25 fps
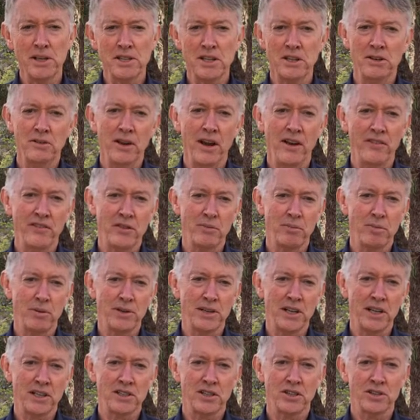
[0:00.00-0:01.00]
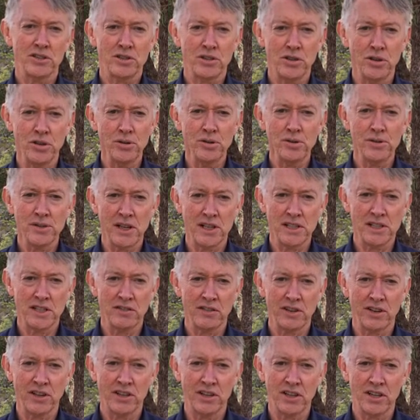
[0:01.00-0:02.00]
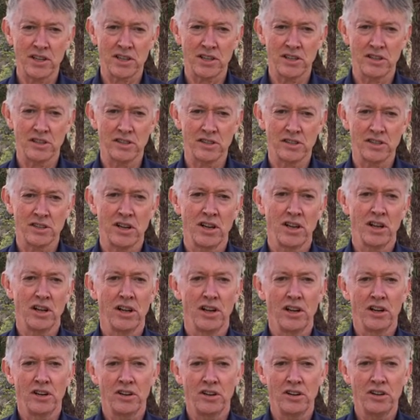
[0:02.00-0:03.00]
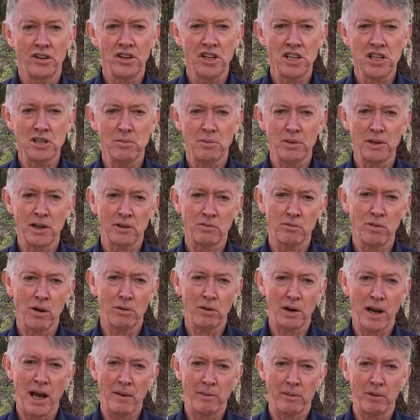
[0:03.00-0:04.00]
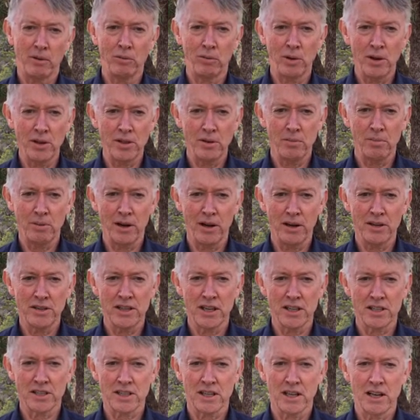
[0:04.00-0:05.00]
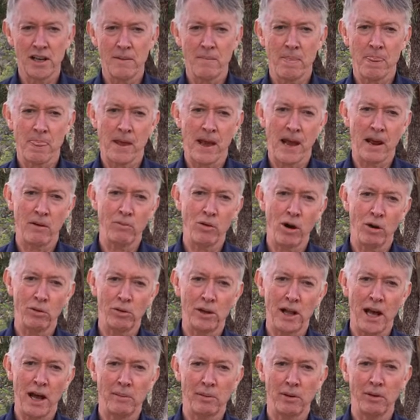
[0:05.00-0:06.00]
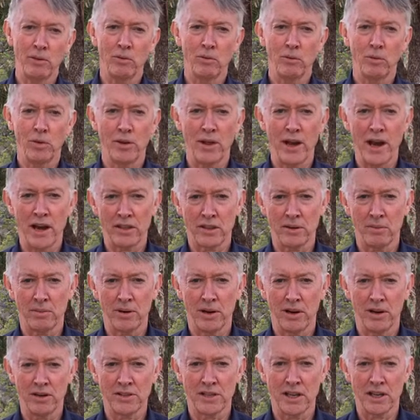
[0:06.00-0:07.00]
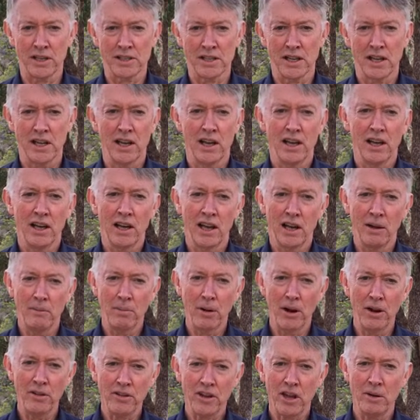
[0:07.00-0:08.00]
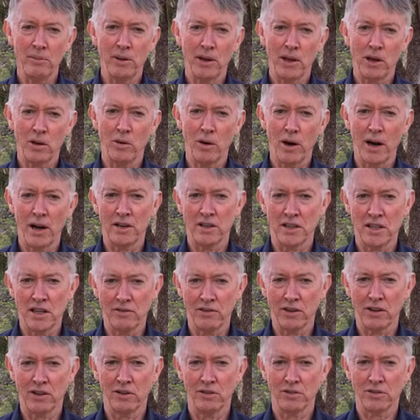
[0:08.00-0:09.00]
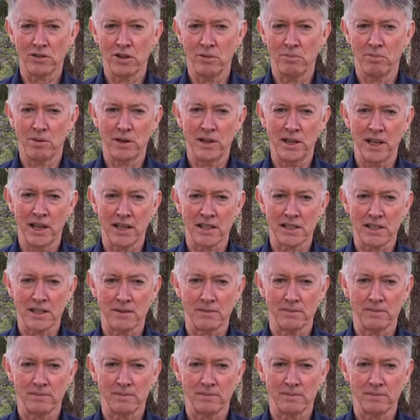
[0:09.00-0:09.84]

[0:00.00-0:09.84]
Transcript: that you have to predict two sets of conditions. You need to predict what will happen with the project and what will happen without the project, and both can be quite difficult to predict.